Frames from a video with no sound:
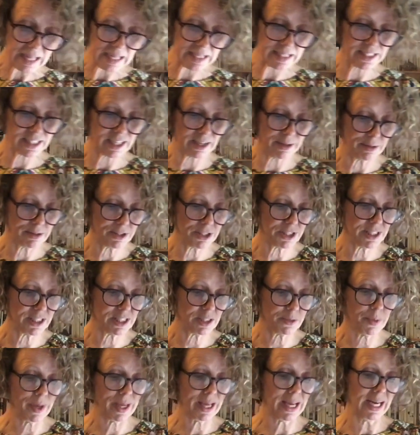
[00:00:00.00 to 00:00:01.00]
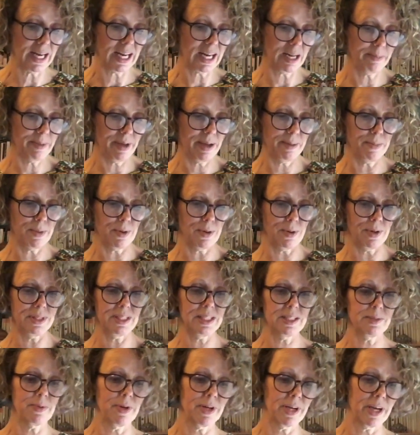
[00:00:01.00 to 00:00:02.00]
So it'll just swing a little bit more. And
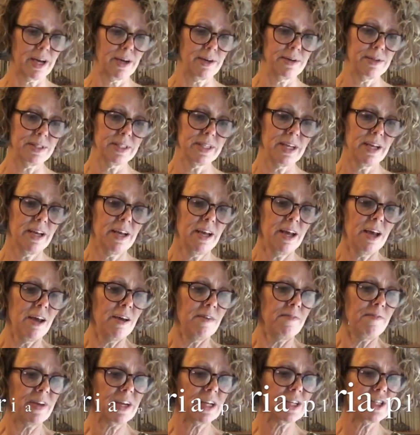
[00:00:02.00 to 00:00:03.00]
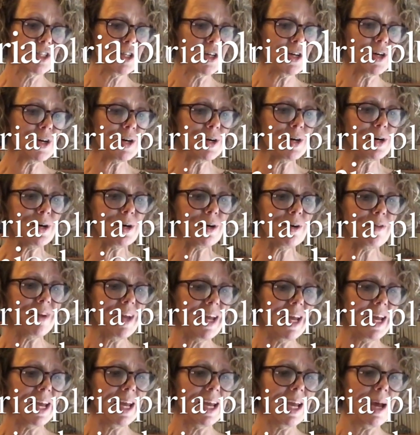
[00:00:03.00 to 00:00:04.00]
this one goes,
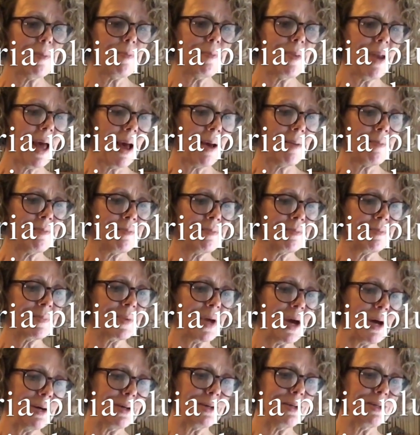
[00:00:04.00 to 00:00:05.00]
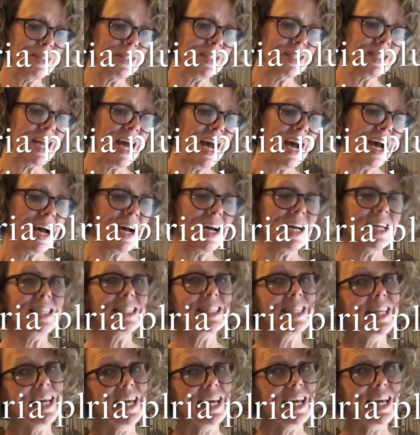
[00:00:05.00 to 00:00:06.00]
Victoria plum goes
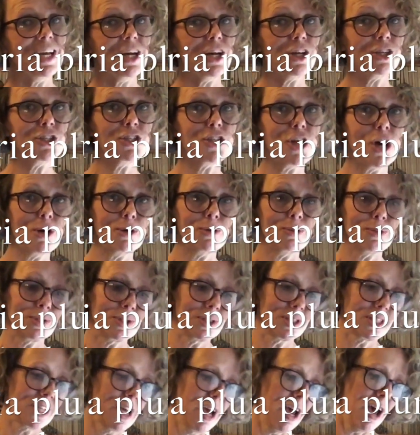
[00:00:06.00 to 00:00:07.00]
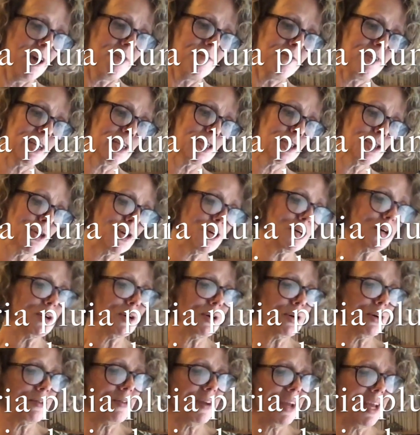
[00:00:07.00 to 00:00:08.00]
nicely on toast.
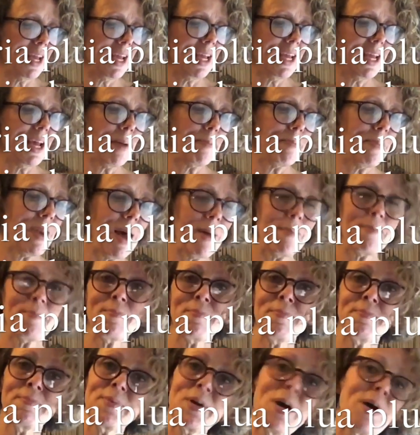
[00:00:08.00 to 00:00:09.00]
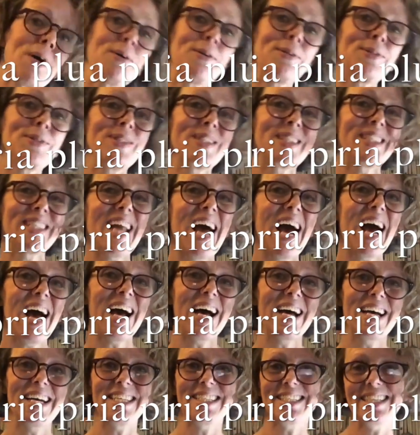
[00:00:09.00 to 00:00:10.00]
Victoria plum goes
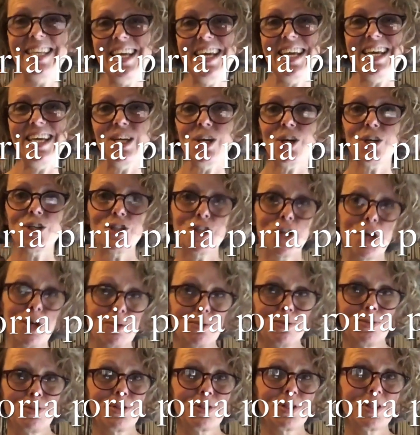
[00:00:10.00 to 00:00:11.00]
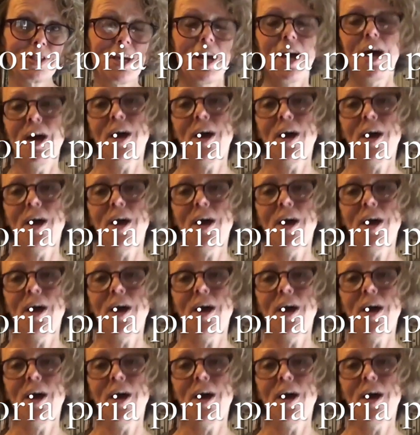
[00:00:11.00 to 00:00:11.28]
nicely on toast.